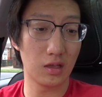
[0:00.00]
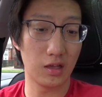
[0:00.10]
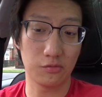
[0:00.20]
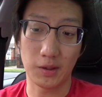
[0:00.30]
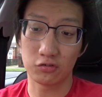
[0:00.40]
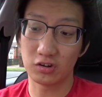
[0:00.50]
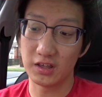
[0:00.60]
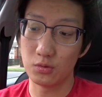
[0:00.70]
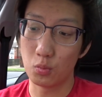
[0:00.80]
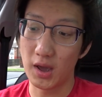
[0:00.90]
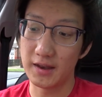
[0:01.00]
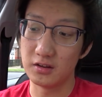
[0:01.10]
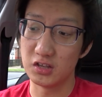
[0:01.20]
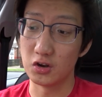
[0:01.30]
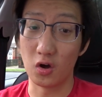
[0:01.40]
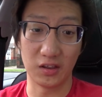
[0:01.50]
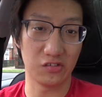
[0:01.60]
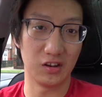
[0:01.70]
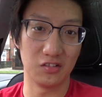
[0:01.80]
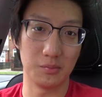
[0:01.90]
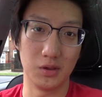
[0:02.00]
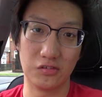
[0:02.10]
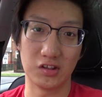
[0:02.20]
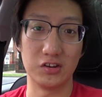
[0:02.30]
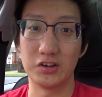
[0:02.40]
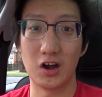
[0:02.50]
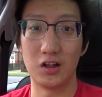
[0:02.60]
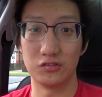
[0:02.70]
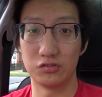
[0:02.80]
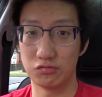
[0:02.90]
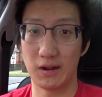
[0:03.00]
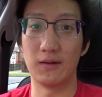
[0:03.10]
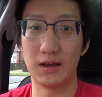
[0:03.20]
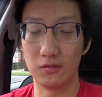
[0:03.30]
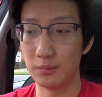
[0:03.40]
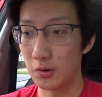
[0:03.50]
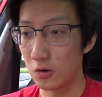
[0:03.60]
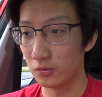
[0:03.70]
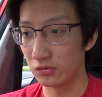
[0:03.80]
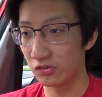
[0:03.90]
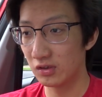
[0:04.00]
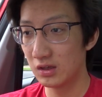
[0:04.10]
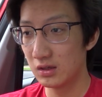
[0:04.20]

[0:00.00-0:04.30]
especially when you're not listening to music and you can't just drown out the bongs.